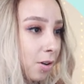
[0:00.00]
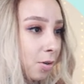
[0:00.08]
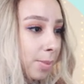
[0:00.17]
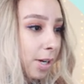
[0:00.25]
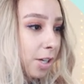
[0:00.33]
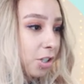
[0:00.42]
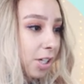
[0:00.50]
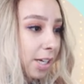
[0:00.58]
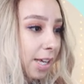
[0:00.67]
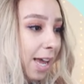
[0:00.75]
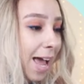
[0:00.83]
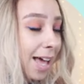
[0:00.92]
Oh my god, she had
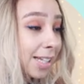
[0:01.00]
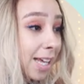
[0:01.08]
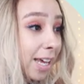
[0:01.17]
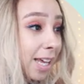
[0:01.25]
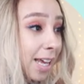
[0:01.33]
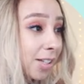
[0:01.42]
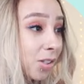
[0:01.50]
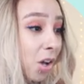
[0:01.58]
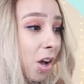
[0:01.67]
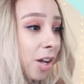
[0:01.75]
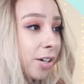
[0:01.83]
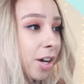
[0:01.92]
cat leggings
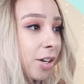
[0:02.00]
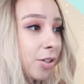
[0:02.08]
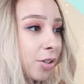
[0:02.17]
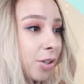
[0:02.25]
on under